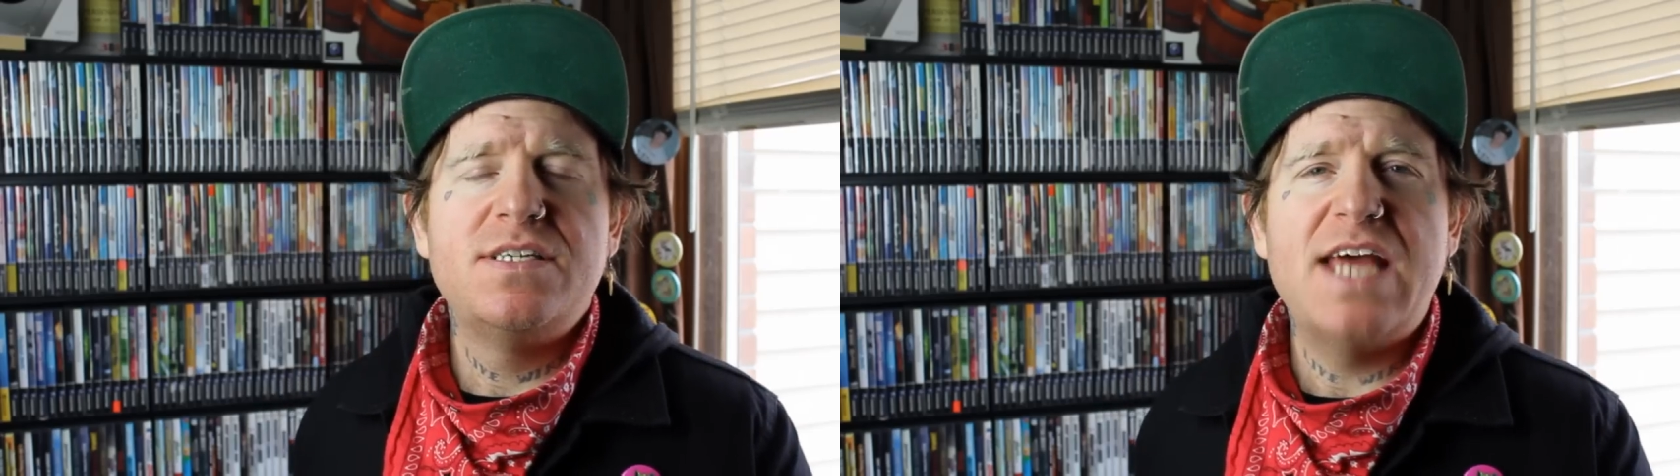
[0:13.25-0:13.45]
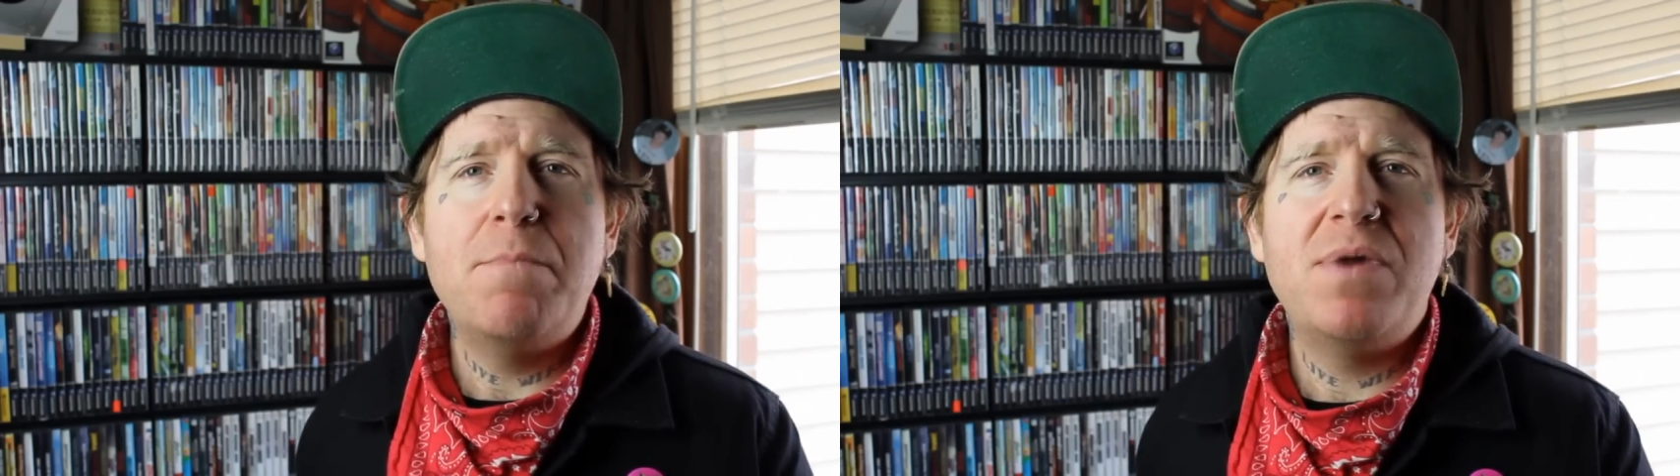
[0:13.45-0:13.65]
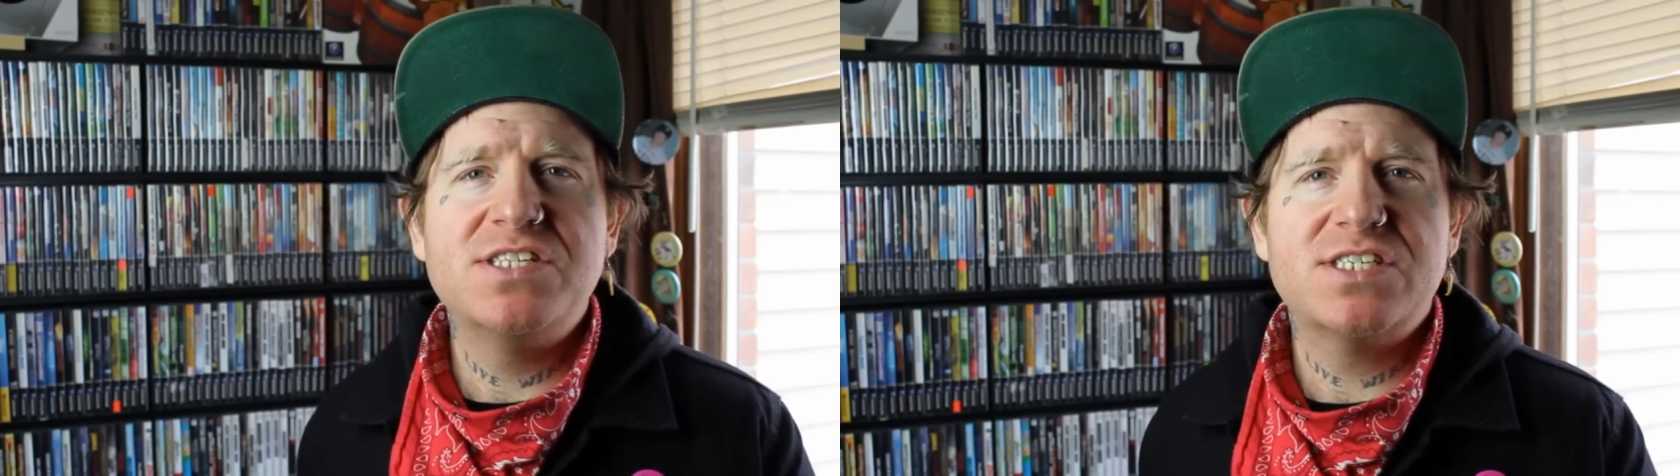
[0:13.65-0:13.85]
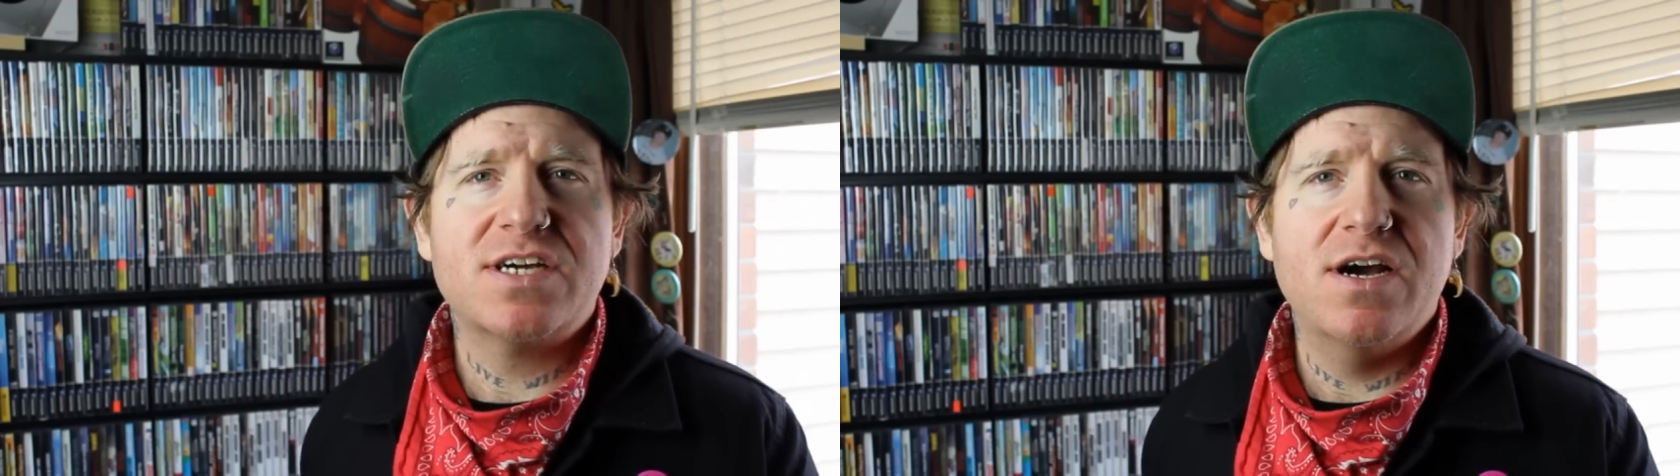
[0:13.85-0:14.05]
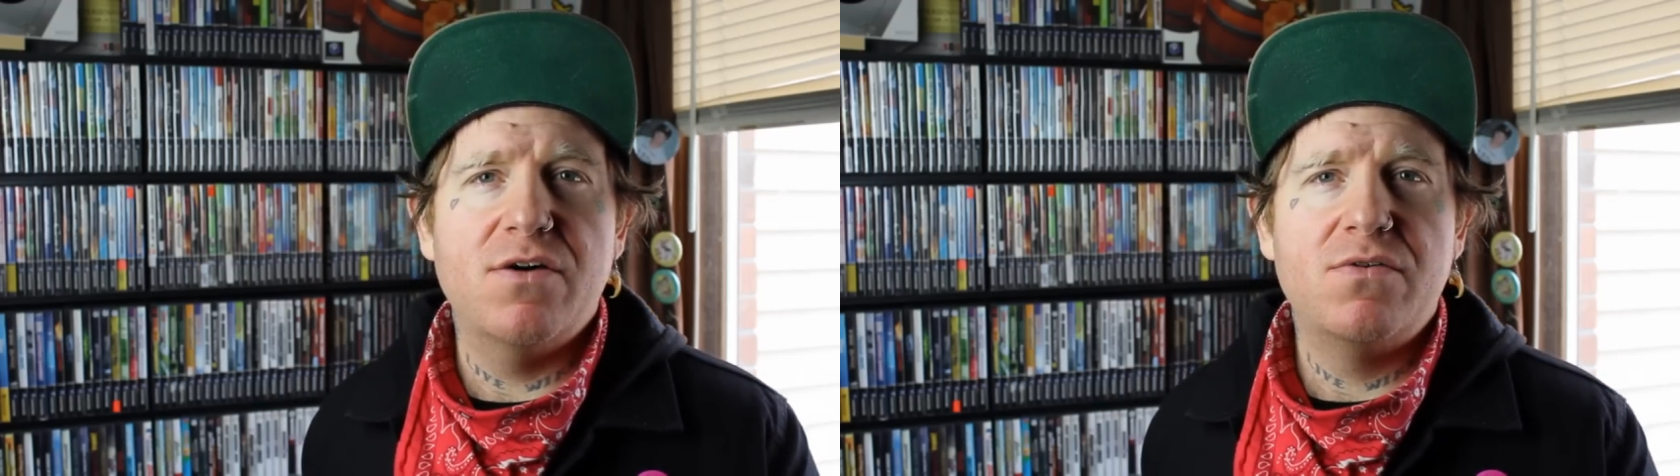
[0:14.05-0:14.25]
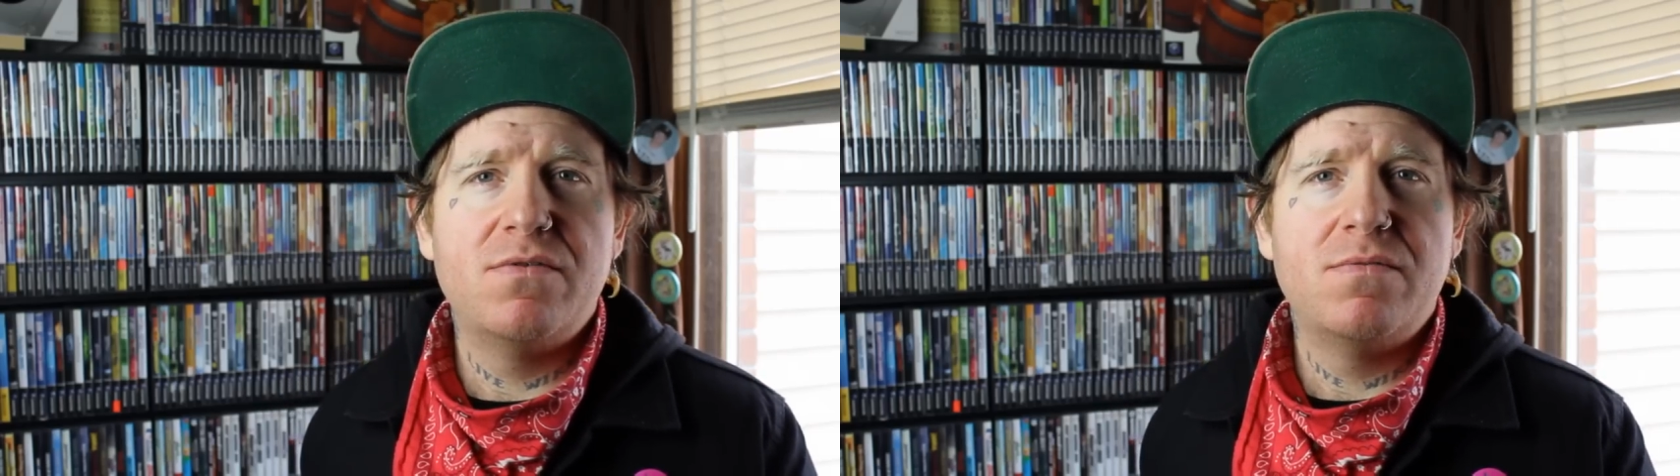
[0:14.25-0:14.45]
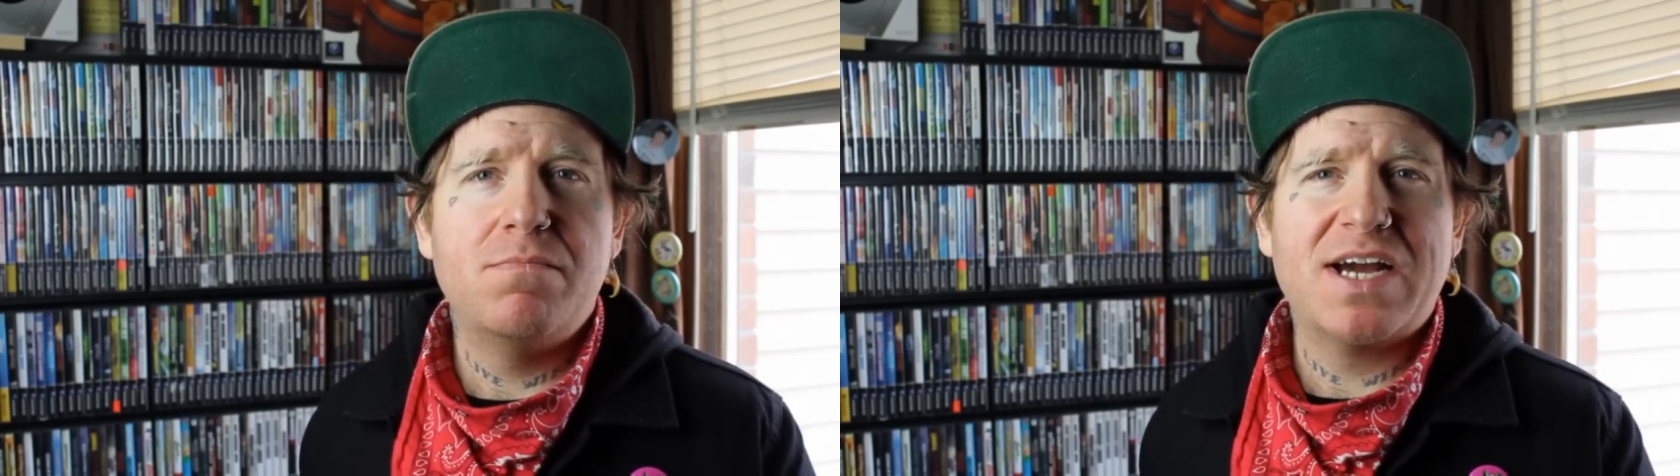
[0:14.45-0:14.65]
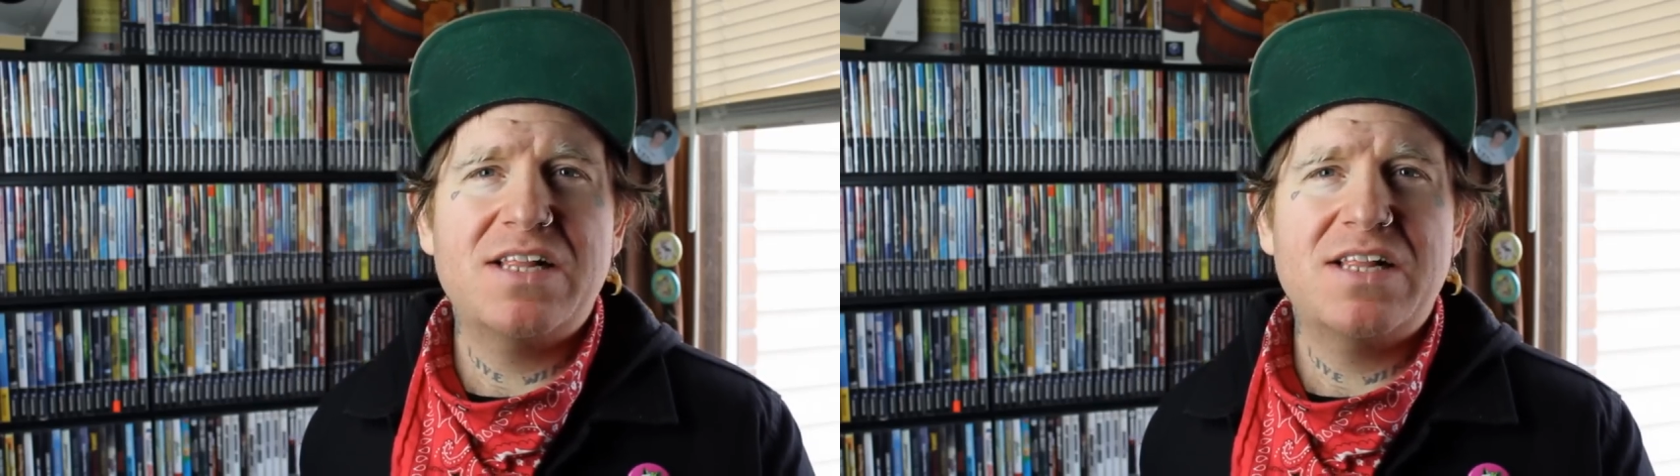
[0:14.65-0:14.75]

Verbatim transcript: Ten months ago, my